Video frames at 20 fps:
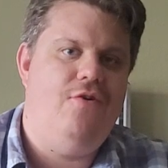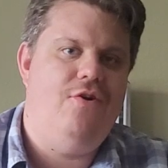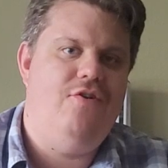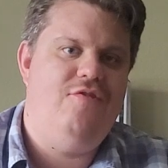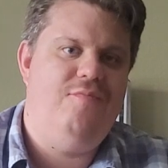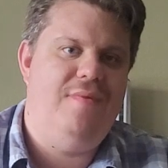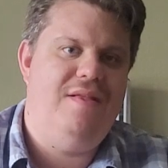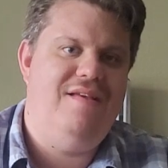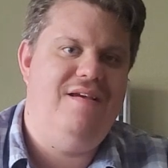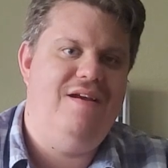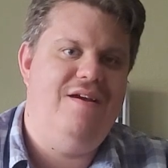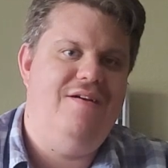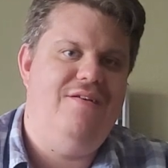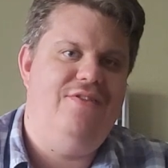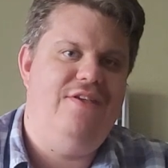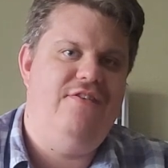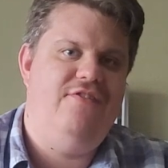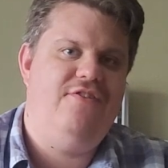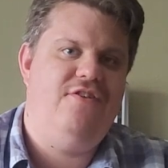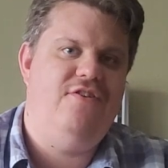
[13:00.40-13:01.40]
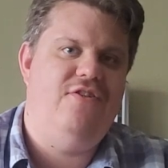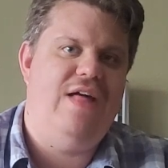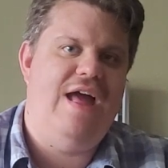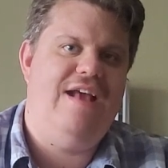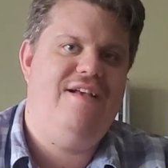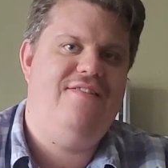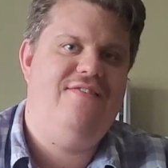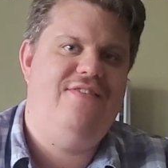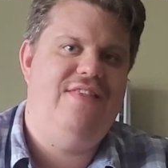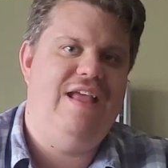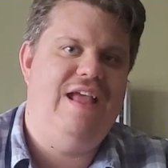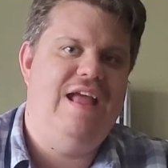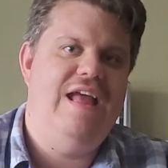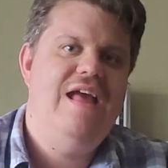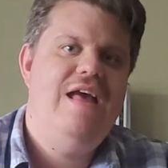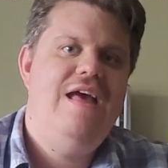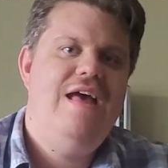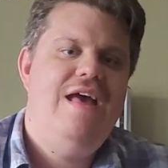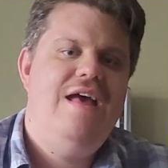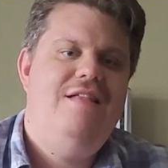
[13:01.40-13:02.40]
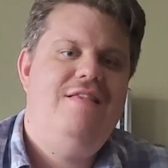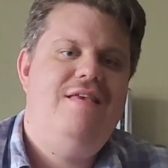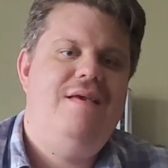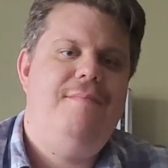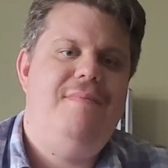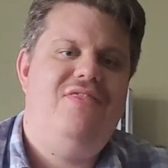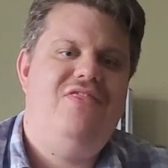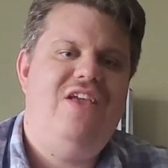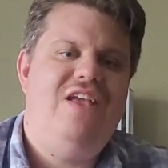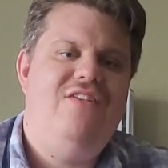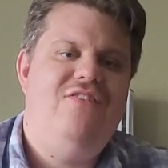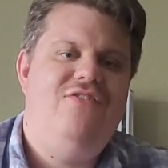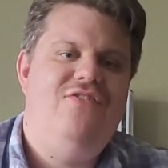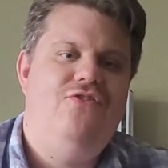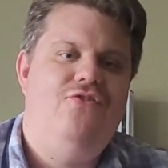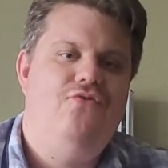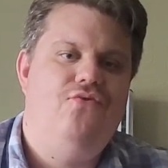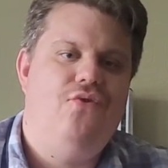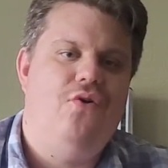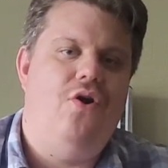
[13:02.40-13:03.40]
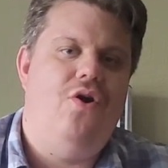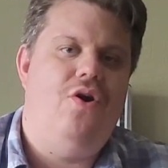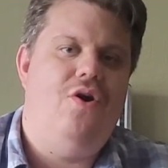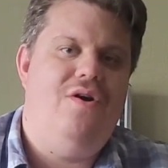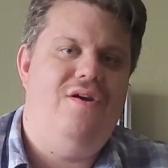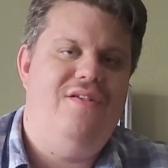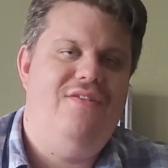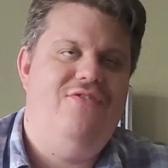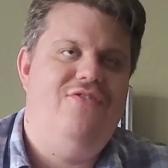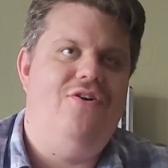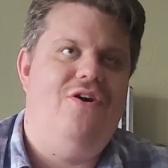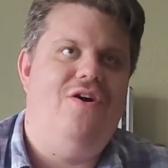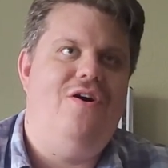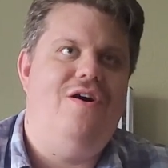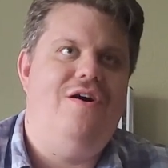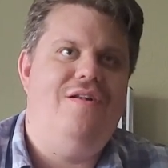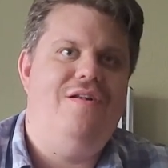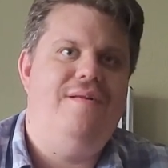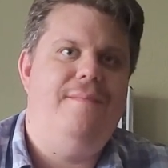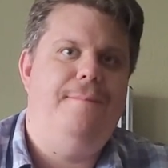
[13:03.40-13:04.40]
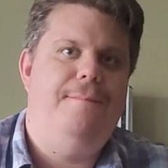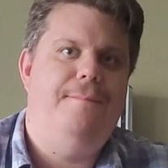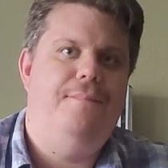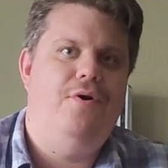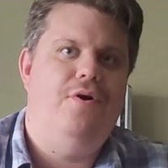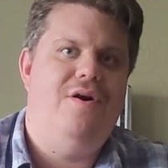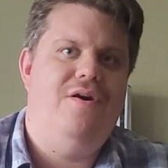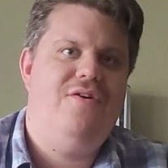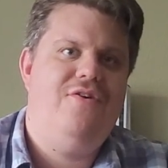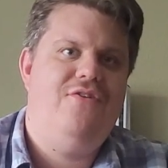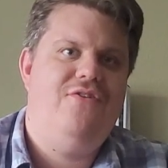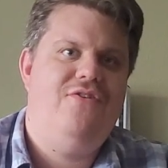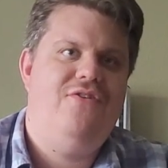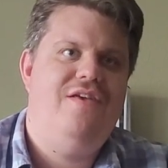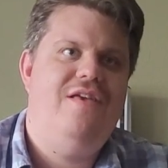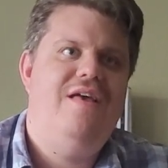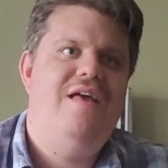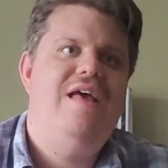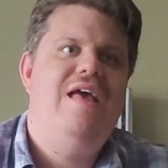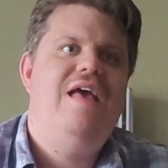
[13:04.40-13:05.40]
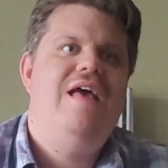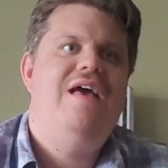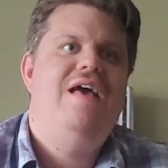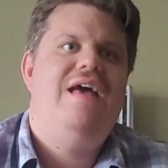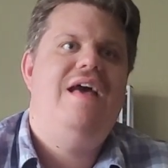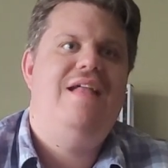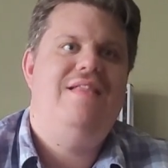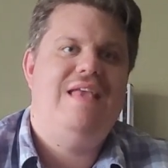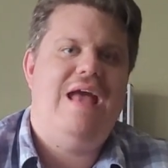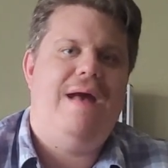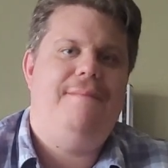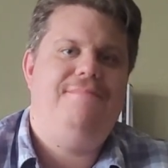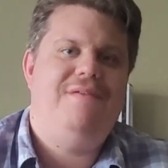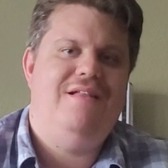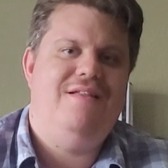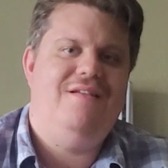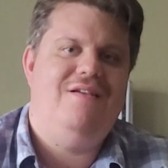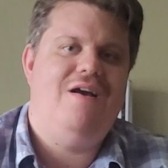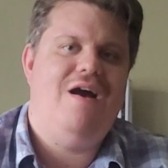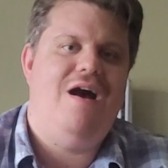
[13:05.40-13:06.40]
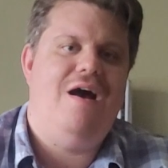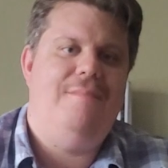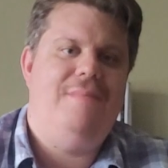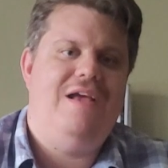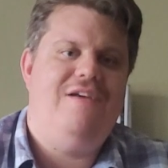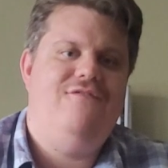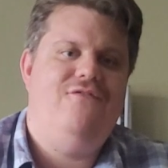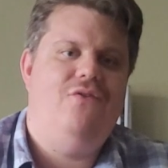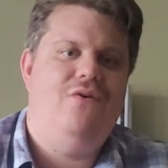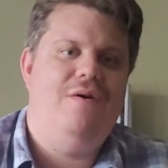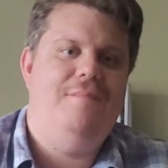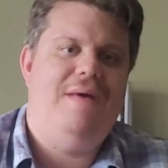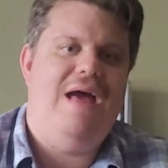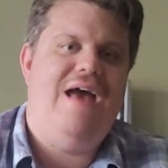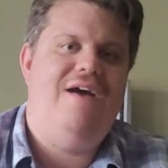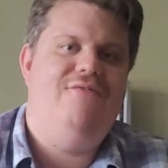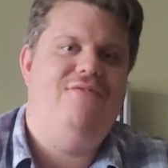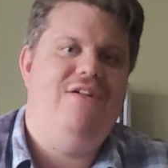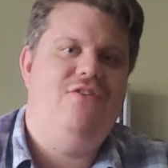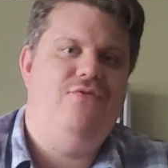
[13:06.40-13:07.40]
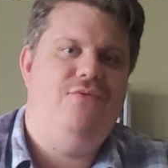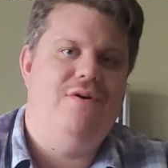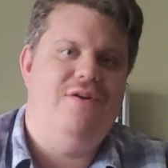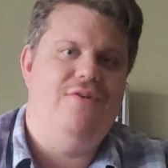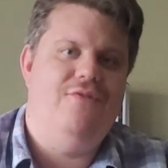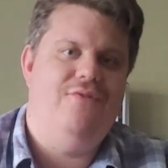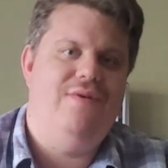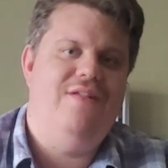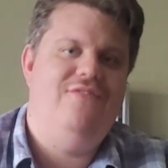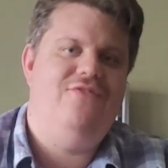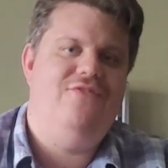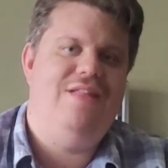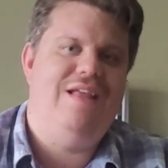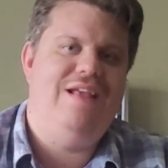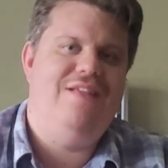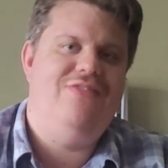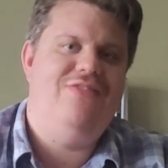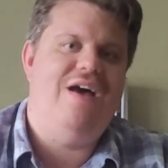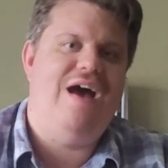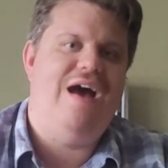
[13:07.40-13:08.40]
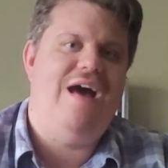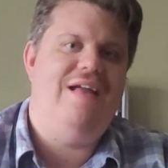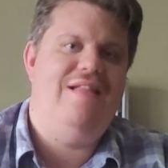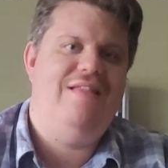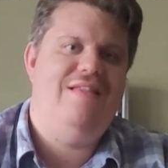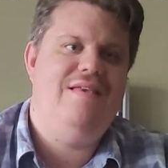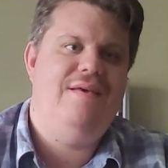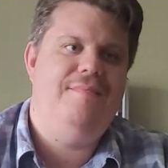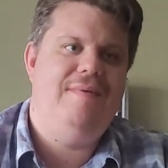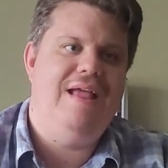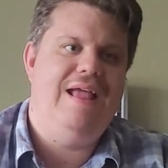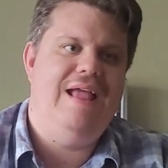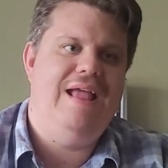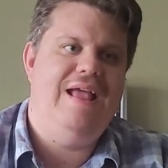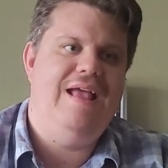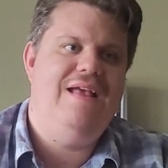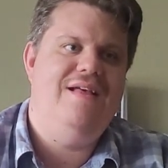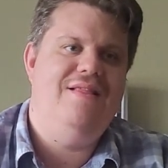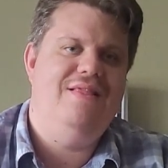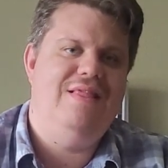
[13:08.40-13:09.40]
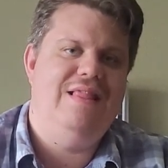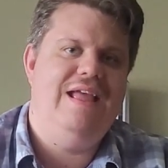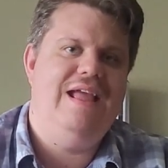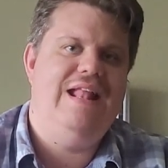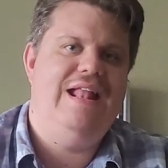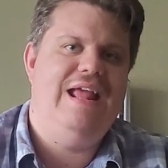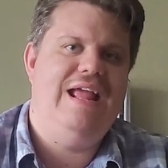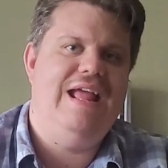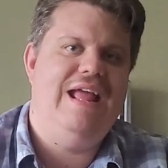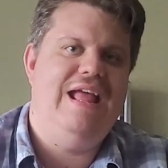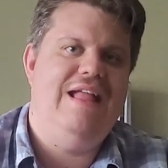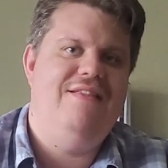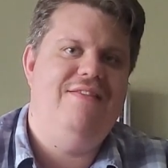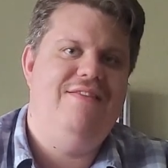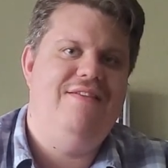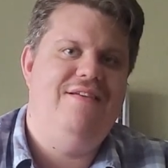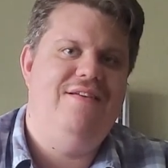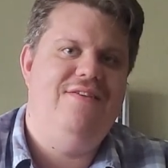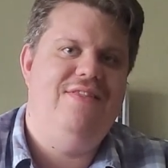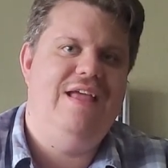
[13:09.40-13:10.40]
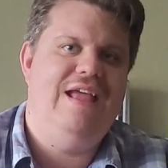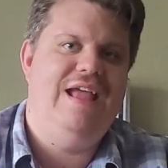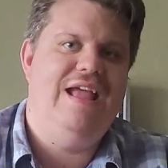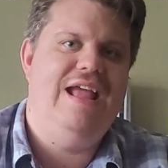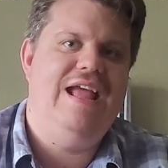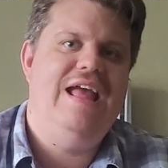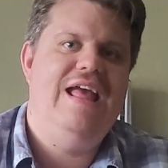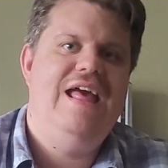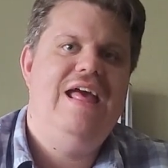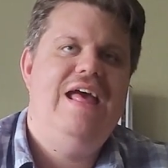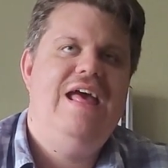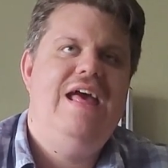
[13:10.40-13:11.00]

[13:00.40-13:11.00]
Wars material. This collects the Timothy Zahn books adapted in comic format, which were originally thought to be leading into the